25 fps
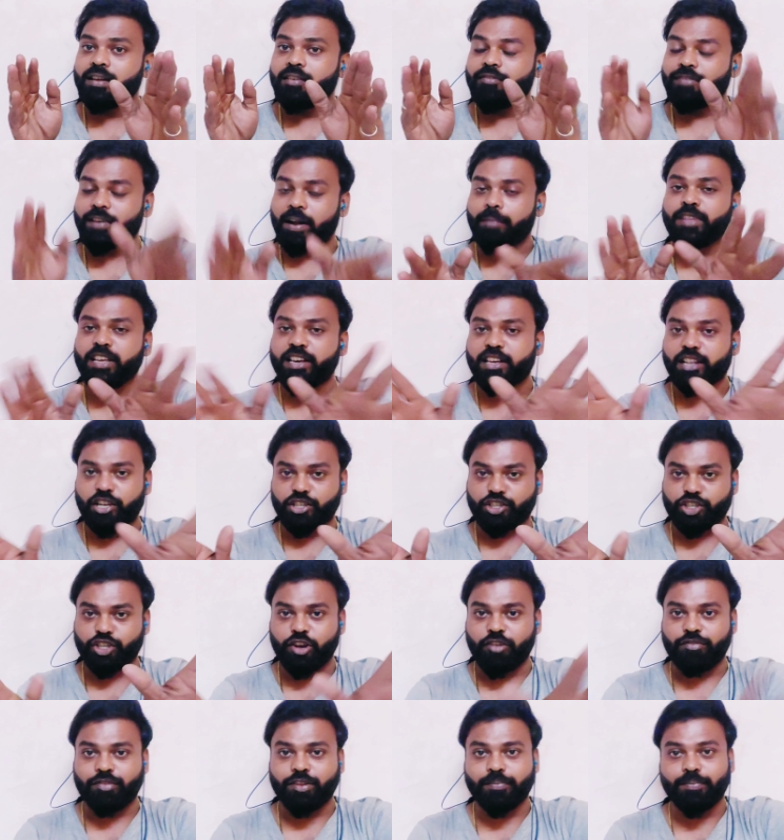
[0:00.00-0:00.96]
from the
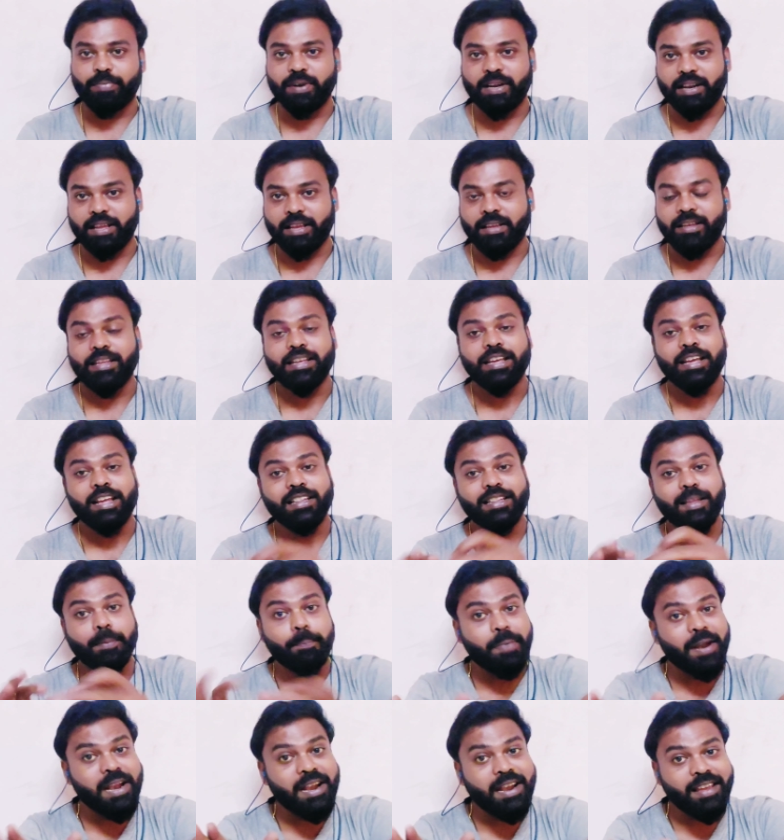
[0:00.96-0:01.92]
crushing of the building. The
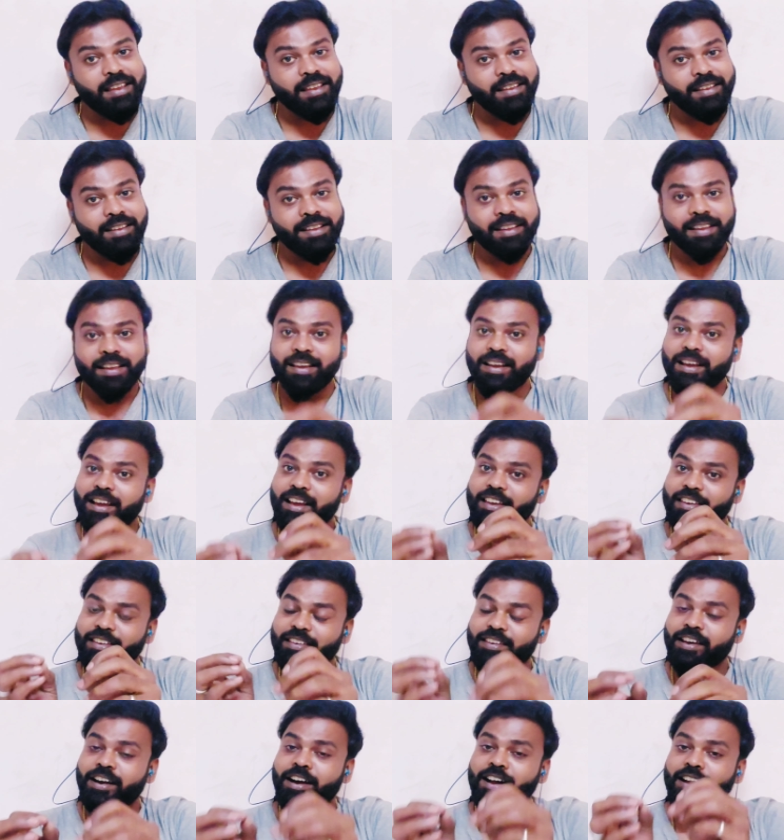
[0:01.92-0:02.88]
building
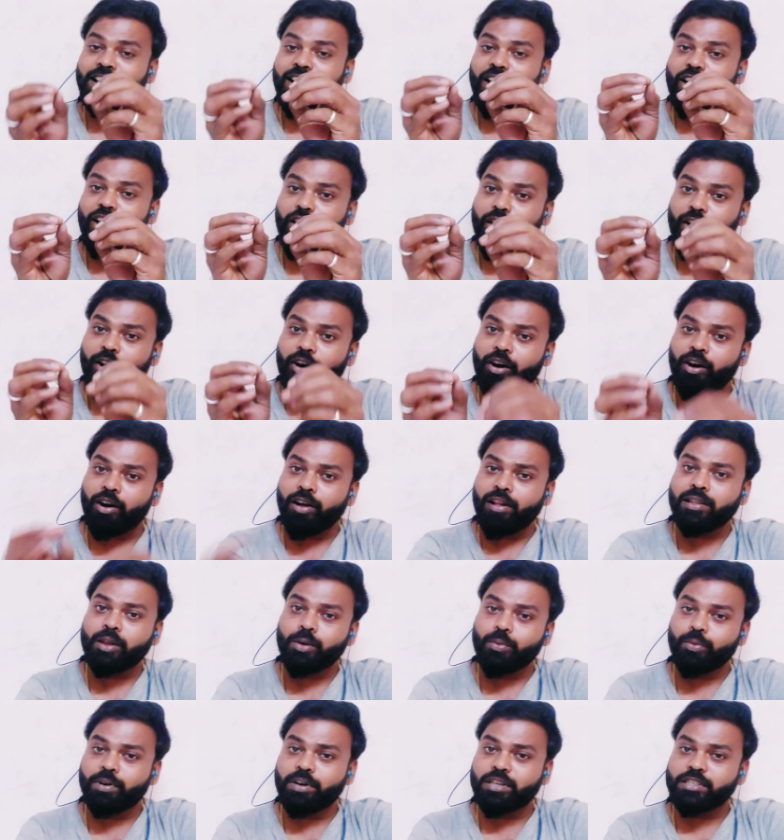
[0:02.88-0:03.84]
heard all
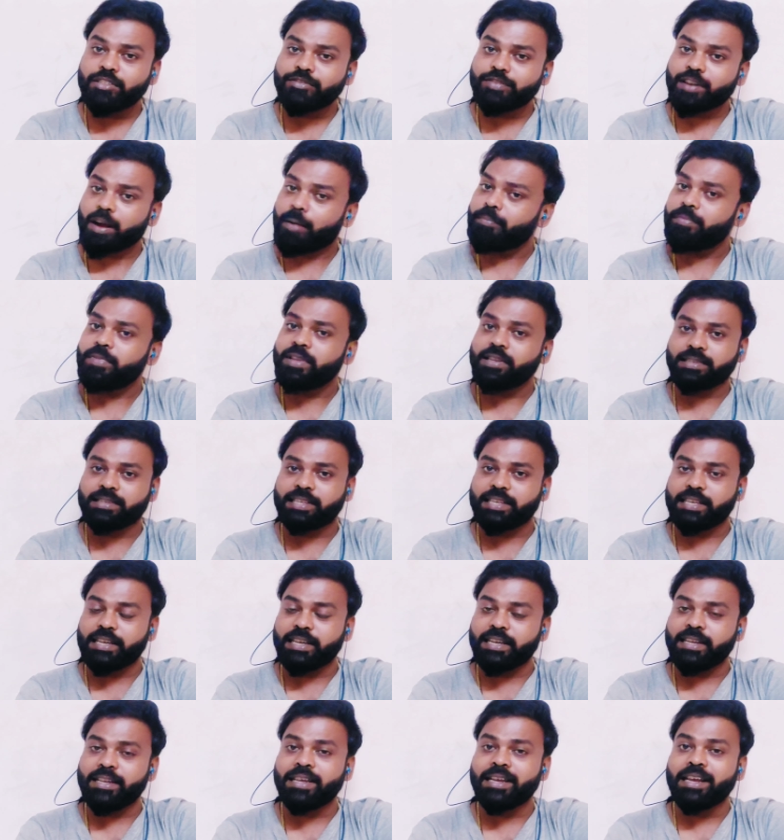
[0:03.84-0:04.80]
the words from the
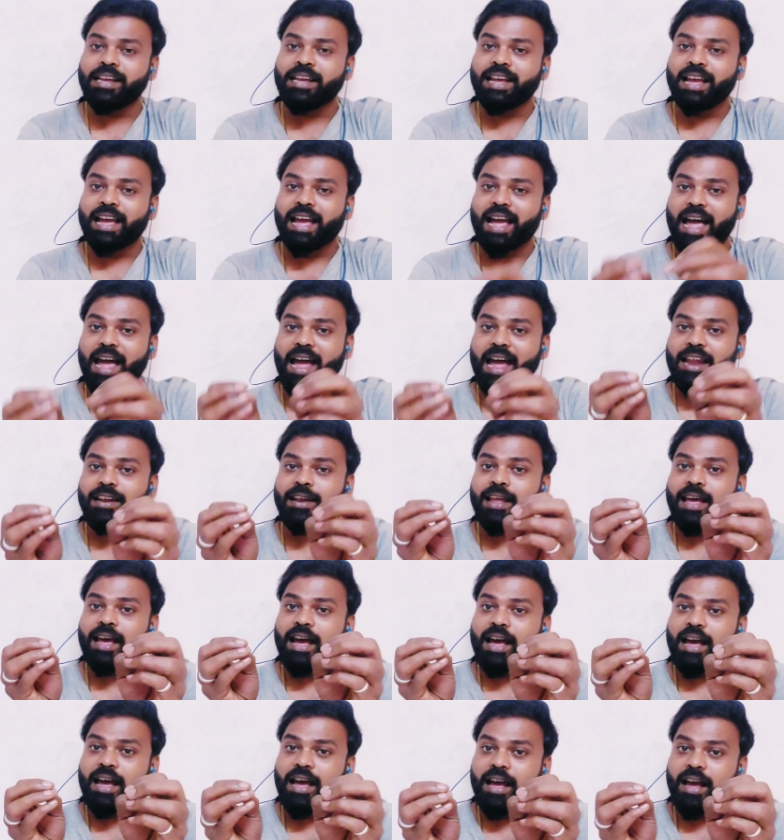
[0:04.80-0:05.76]
seed and
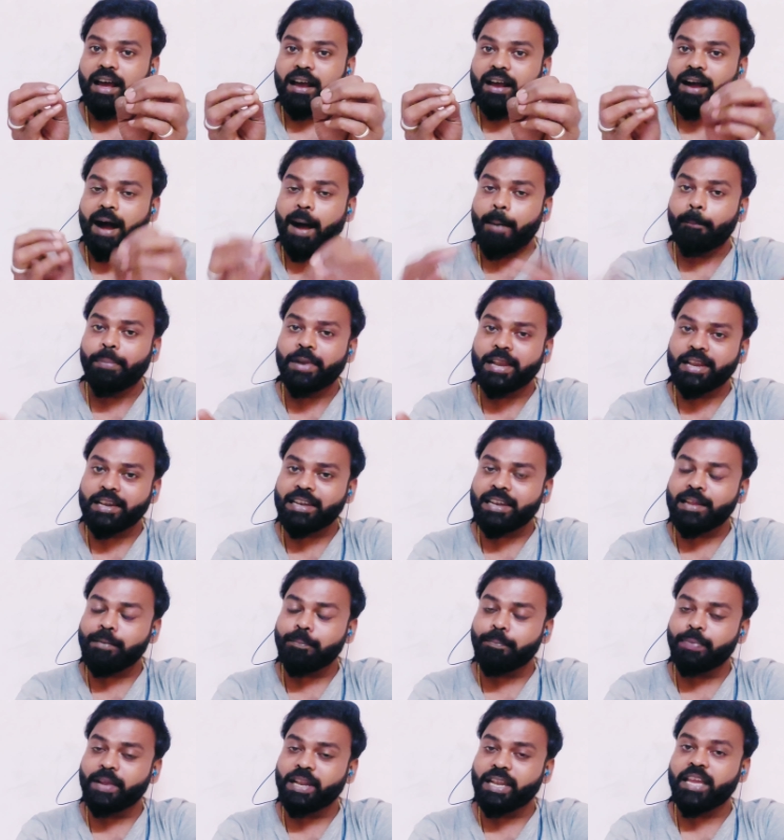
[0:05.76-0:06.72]
completely
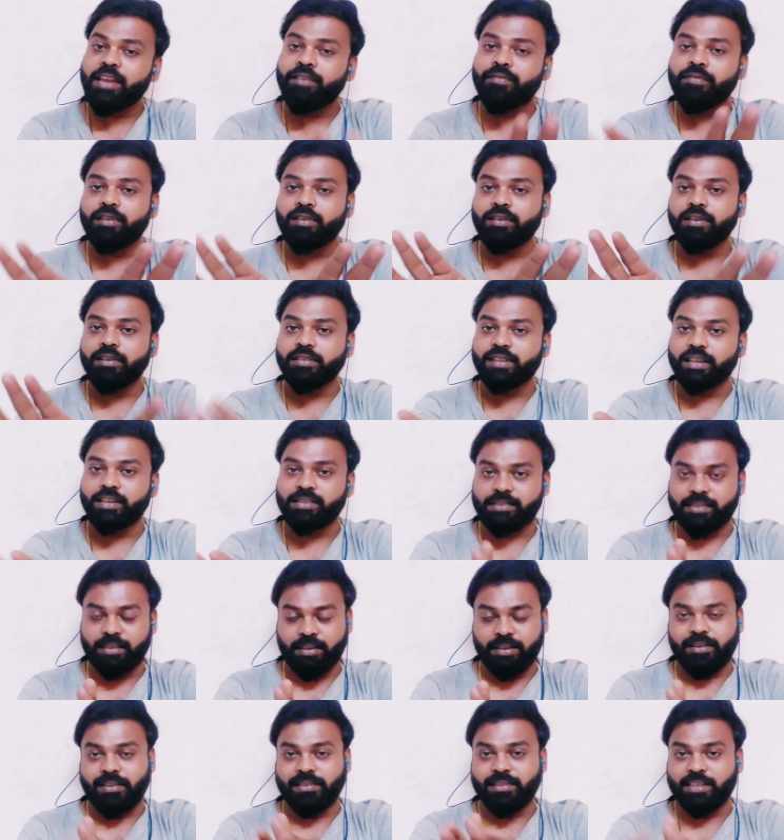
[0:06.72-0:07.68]
believed this,
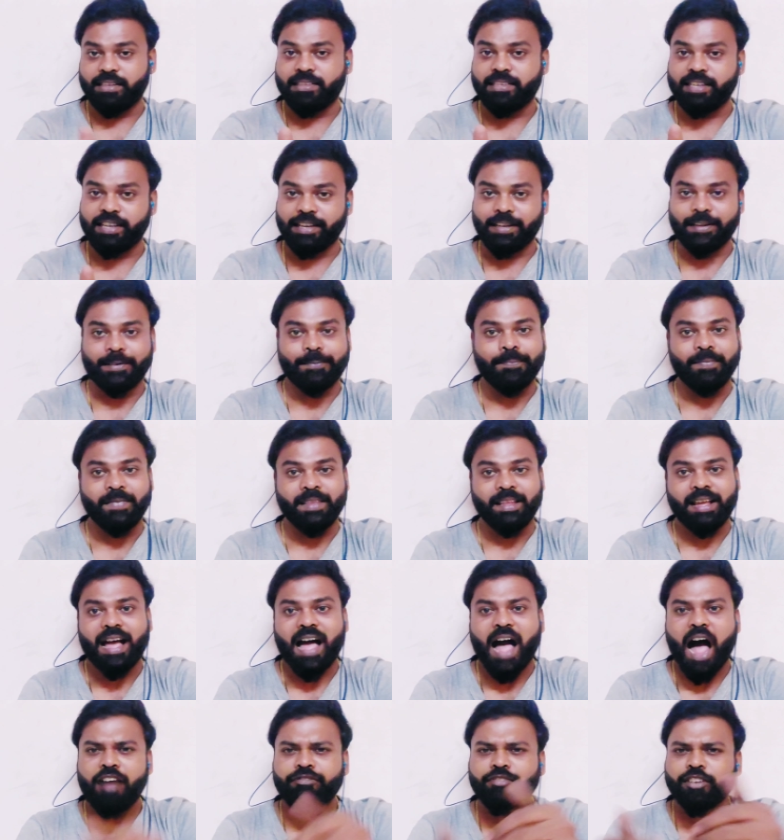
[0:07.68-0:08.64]
the seed.
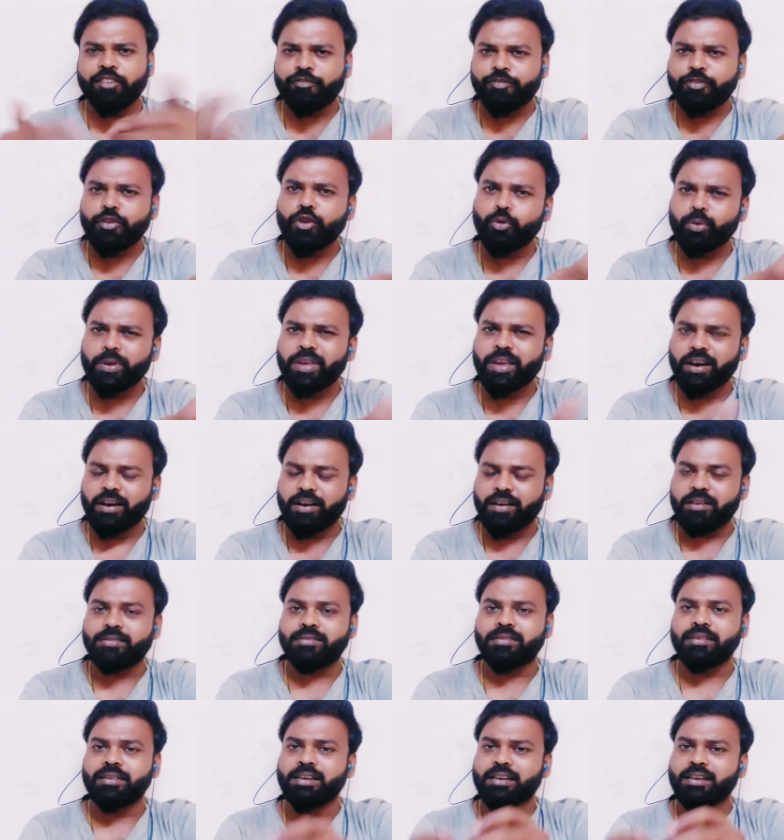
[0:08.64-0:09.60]
After a few
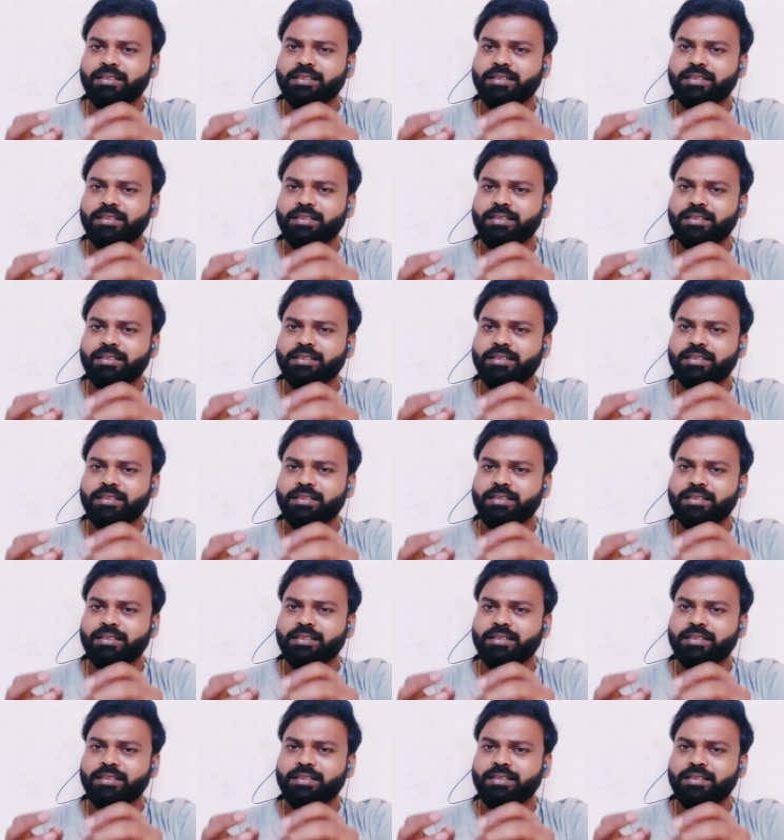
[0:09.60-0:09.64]
years,